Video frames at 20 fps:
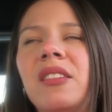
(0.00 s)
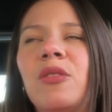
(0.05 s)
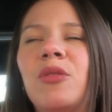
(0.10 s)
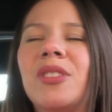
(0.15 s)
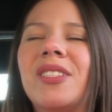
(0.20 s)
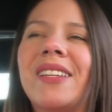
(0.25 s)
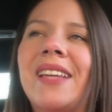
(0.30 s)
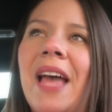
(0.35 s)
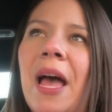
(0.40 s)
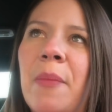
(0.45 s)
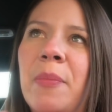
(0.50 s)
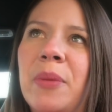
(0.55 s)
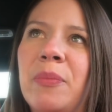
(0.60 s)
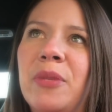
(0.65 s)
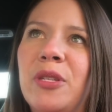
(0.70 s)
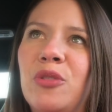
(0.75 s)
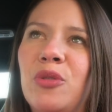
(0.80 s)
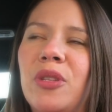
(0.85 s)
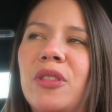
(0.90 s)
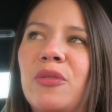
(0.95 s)
There was a gap in
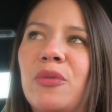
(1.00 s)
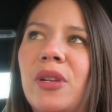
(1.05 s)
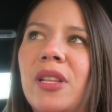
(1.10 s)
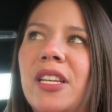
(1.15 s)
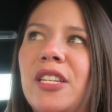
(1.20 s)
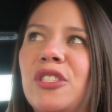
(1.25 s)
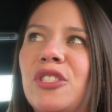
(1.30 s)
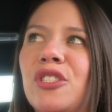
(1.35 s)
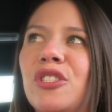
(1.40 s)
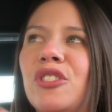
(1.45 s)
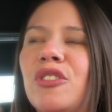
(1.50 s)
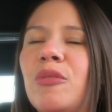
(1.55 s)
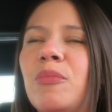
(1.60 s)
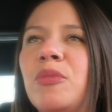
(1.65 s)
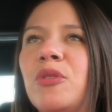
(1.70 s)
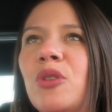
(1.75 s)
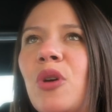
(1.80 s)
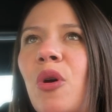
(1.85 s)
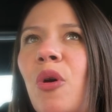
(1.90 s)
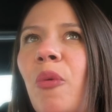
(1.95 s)
between the
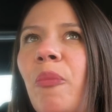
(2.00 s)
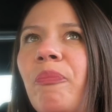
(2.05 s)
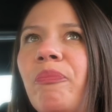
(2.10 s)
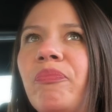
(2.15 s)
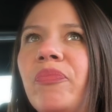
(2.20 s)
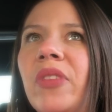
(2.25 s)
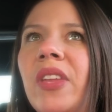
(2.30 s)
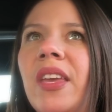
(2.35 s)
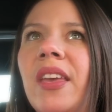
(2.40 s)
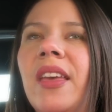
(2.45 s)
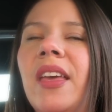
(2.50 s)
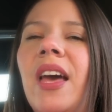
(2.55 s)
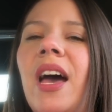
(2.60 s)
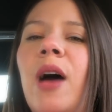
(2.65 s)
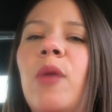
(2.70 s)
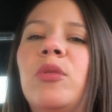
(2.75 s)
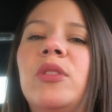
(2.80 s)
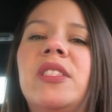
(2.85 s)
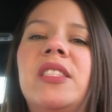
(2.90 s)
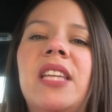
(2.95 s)
relationship, so
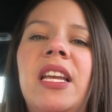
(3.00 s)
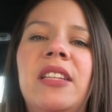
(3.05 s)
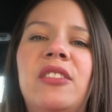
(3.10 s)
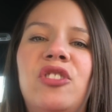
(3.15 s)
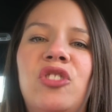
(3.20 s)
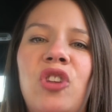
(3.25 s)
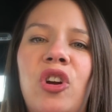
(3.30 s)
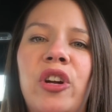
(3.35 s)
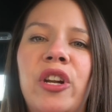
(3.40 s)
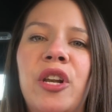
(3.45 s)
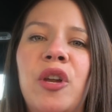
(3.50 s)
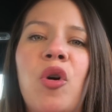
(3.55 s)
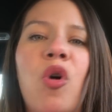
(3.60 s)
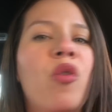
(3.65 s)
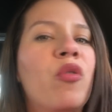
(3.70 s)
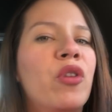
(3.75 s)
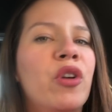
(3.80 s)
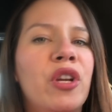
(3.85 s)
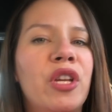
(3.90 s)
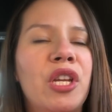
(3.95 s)
I would say it started
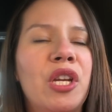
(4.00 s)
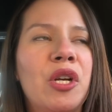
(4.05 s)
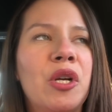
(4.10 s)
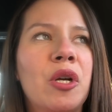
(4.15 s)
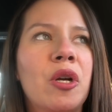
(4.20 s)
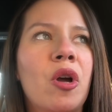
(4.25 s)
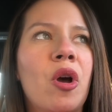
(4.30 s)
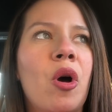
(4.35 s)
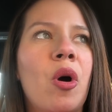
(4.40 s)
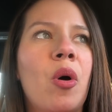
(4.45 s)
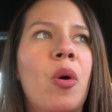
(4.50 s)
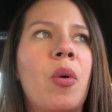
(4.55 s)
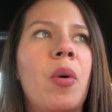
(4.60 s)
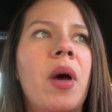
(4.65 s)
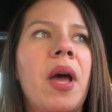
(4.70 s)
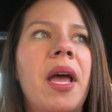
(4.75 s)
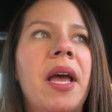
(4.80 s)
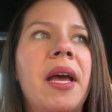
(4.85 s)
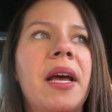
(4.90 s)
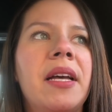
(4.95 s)
over a year ago,
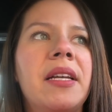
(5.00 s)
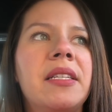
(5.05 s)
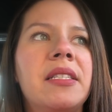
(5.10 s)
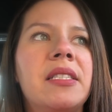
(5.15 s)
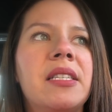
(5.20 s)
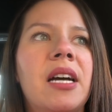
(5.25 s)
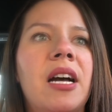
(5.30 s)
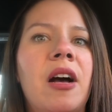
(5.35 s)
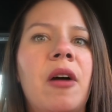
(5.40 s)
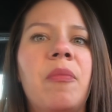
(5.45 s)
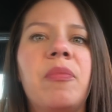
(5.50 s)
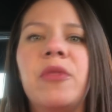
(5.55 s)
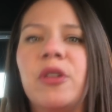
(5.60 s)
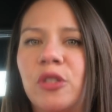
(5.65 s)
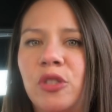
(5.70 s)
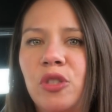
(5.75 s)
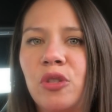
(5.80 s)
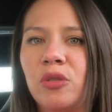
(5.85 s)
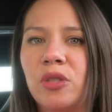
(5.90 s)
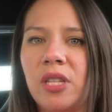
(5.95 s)
and
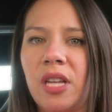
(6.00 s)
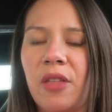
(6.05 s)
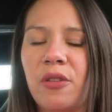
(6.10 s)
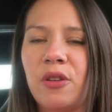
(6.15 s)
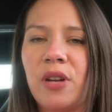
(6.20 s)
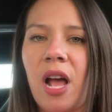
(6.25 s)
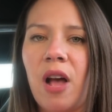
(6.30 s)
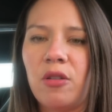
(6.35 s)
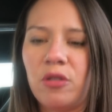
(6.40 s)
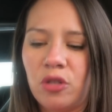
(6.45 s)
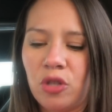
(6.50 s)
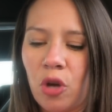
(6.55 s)
they're still together now.